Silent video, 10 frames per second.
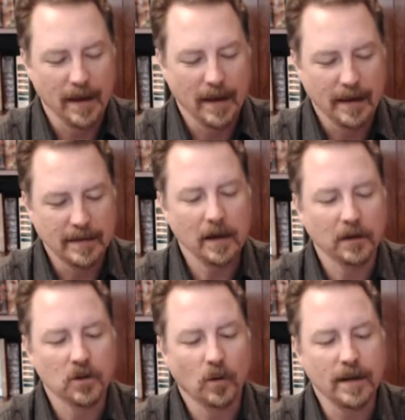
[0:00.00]
Dale
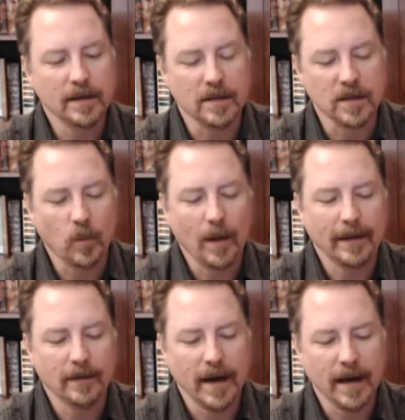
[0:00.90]
joins the
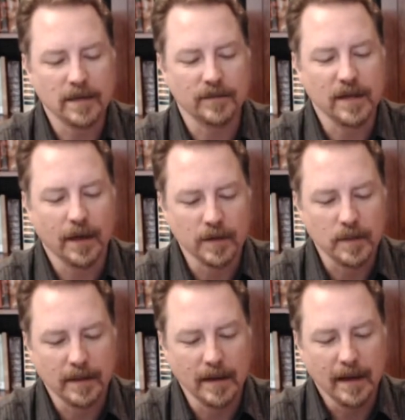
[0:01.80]
swelling ranks of
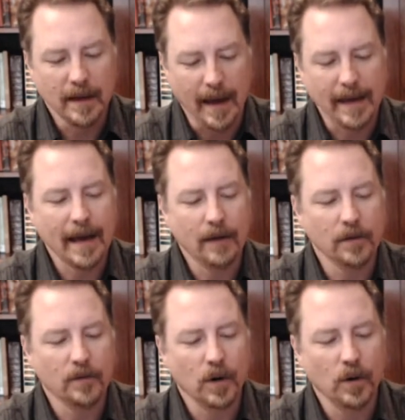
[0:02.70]
salesmen, heading out on
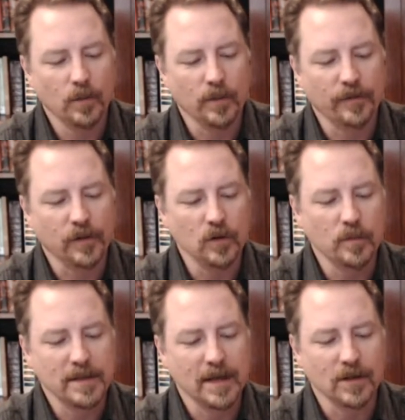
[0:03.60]
the road with few
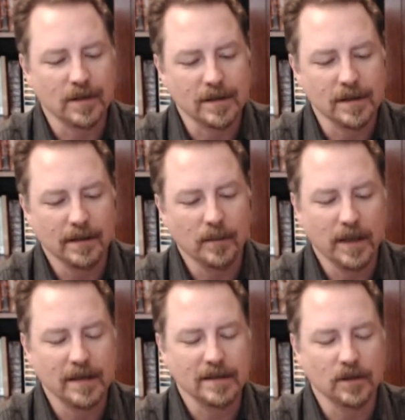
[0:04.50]
possessions but
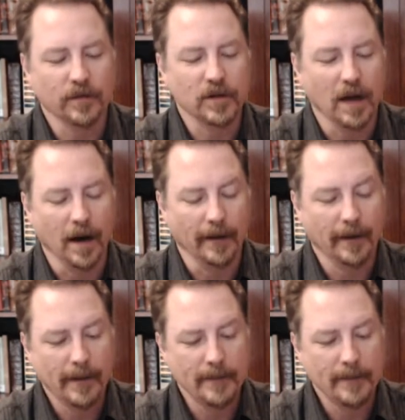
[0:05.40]
his silver tongue.